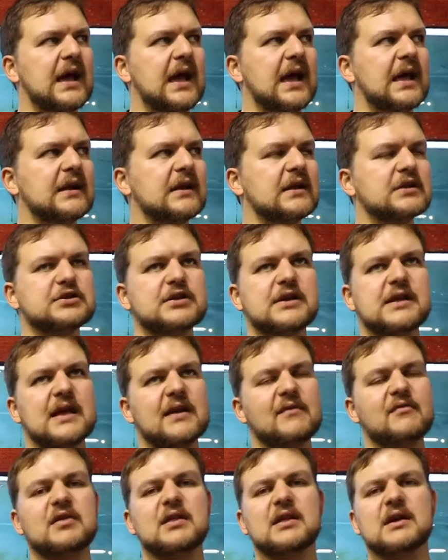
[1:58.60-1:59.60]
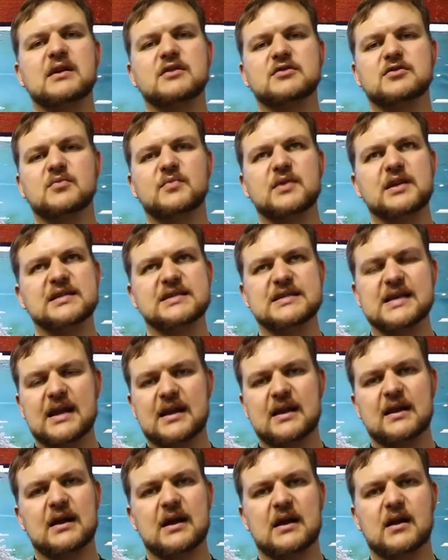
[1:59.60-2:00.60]
and literally everything else will be
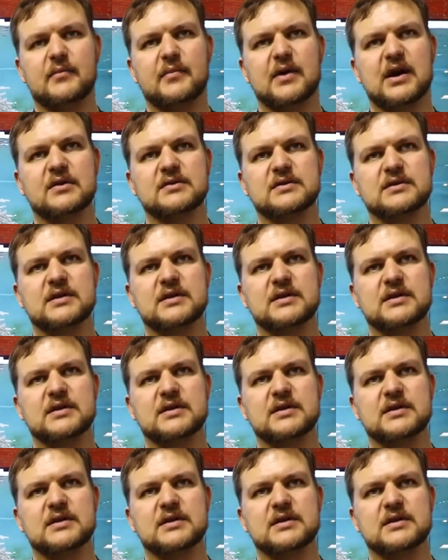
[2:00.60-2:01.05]
exactly like a brown